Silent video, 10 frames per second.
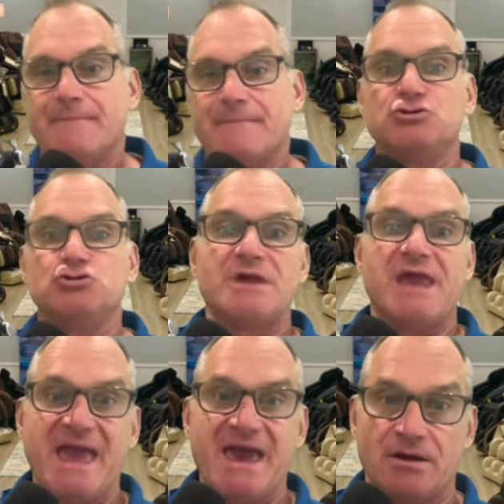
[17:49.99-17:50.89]
but you
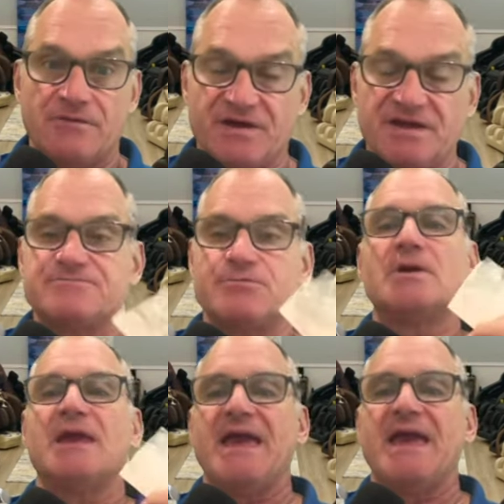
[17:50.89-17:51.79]
can on Facebook
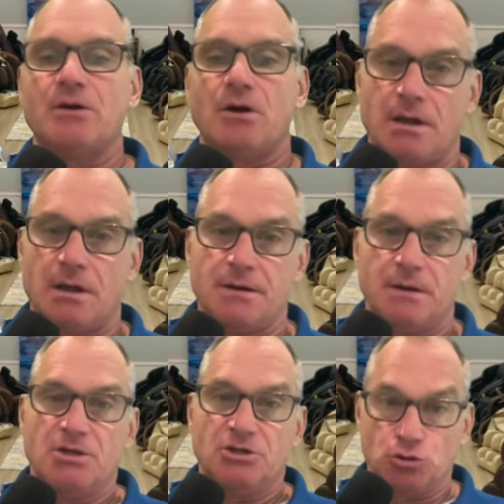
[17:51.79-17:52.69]
and on
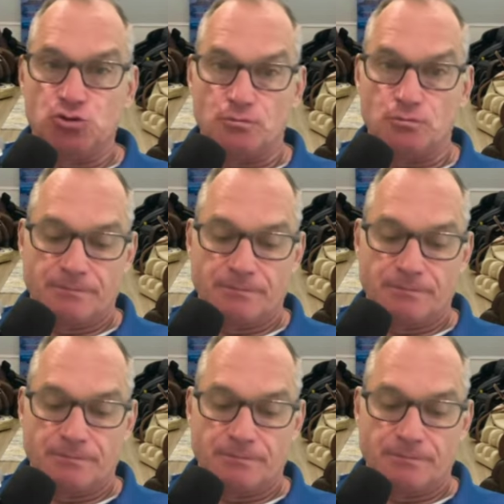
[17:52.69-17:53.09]
YouTube.